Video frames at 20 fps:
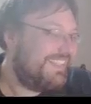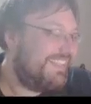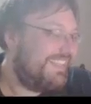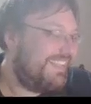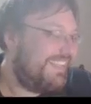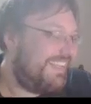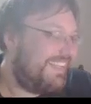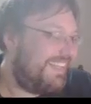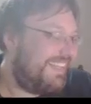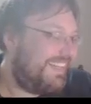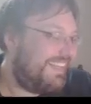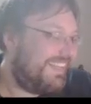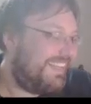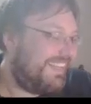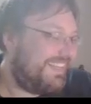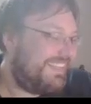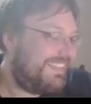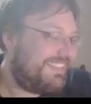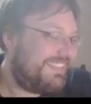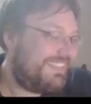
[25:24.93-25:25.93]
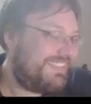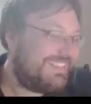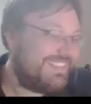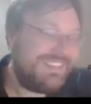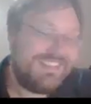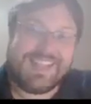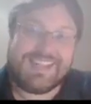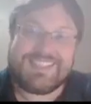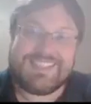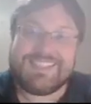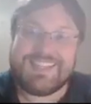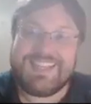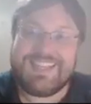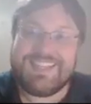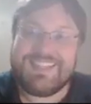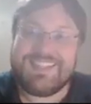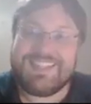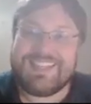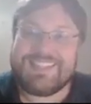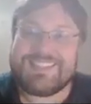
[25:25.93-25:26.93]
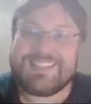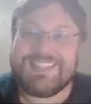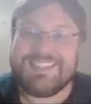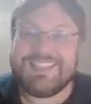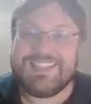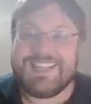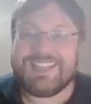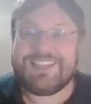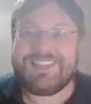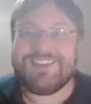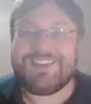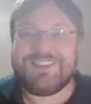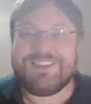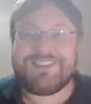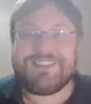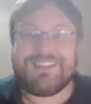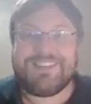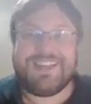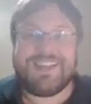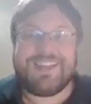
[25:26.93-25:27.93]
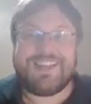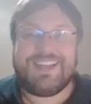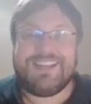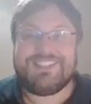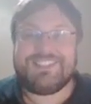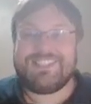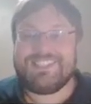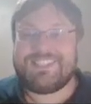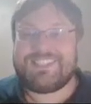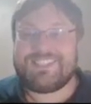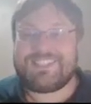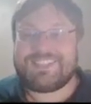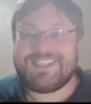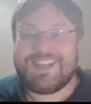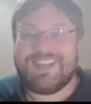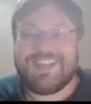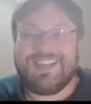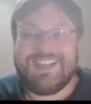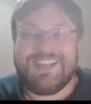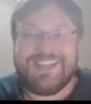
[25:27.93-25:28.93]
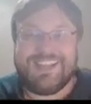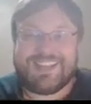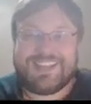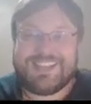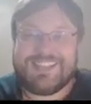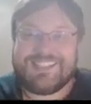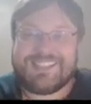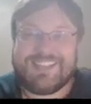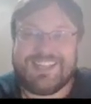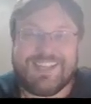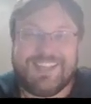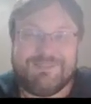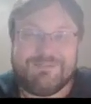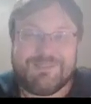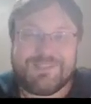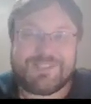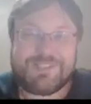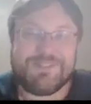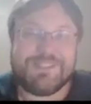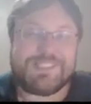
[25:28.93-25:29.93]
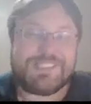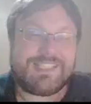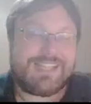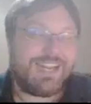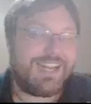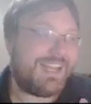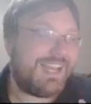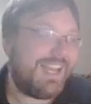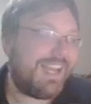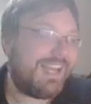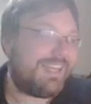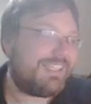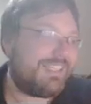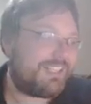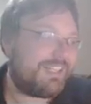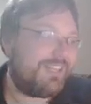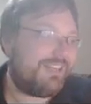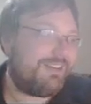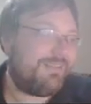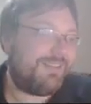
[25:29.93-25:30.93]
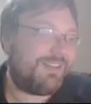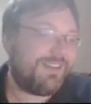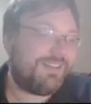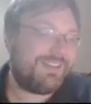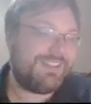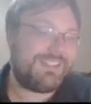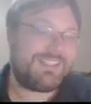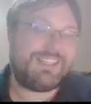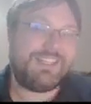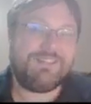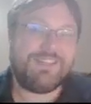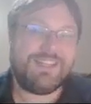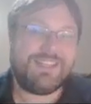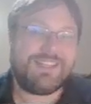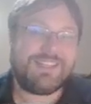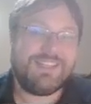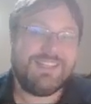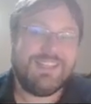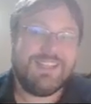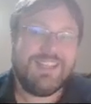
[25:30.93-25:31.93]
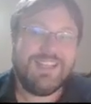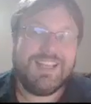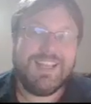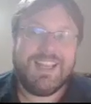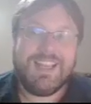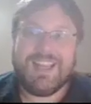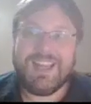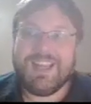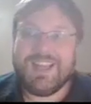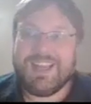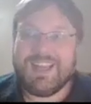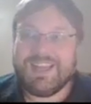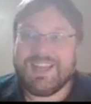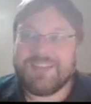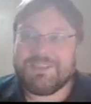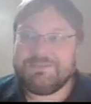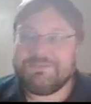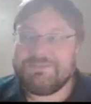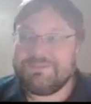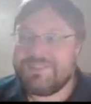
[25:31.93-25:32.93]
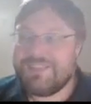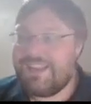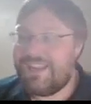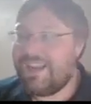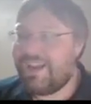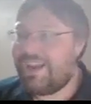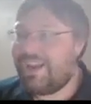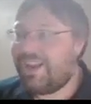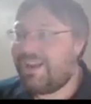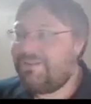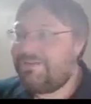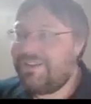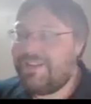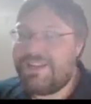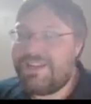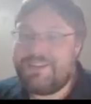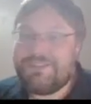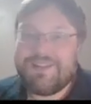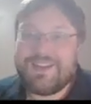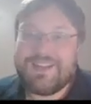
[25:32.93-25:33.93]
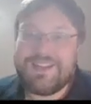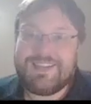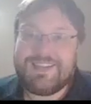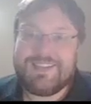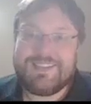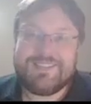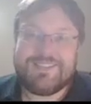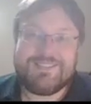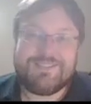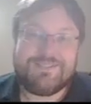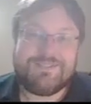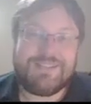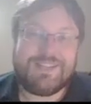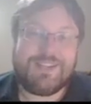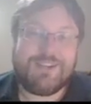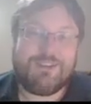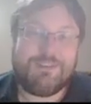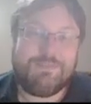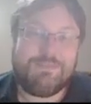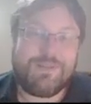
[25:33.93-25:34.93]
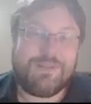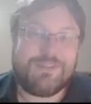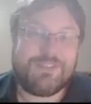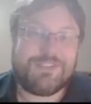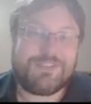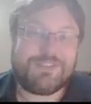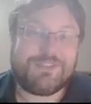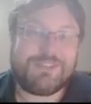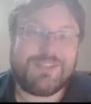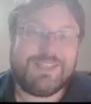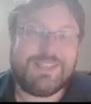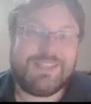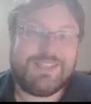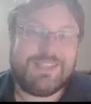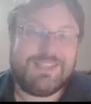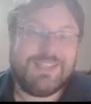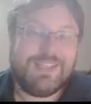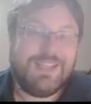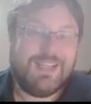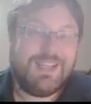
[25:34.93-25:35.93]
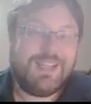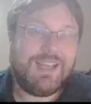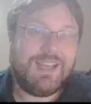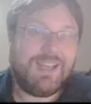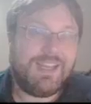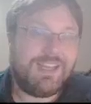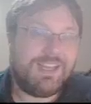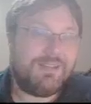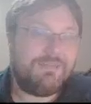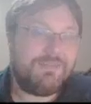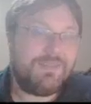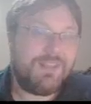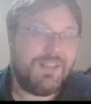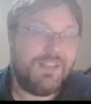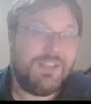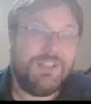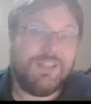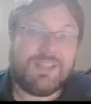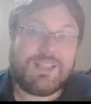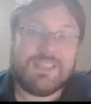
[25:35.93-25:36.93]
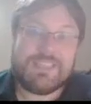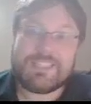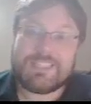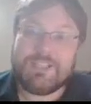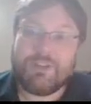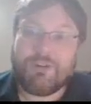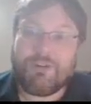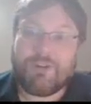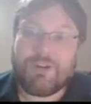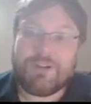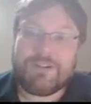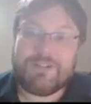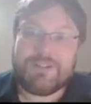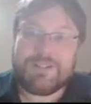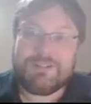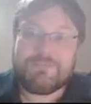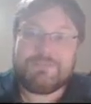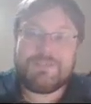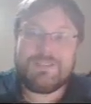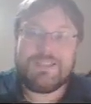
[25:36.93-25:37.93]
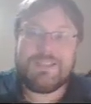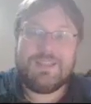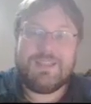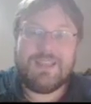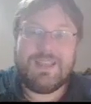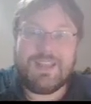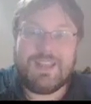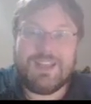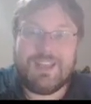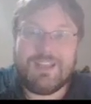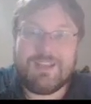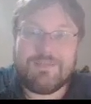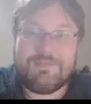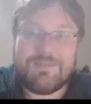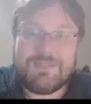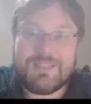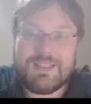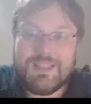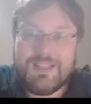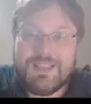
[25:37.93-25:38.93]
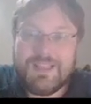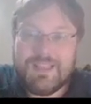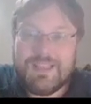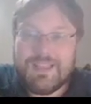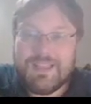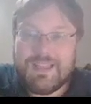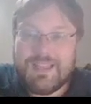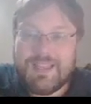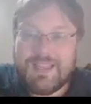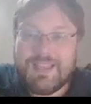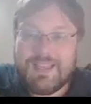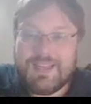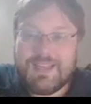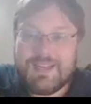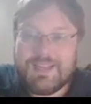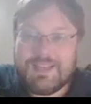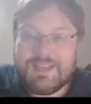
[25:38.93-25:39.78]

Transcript: And that's it. That's the deck, y'all. Like I said, I am so ecstatic. I had to share it with y'all this evening. And I really, really, really hope you enjoyed it. You can still order them. And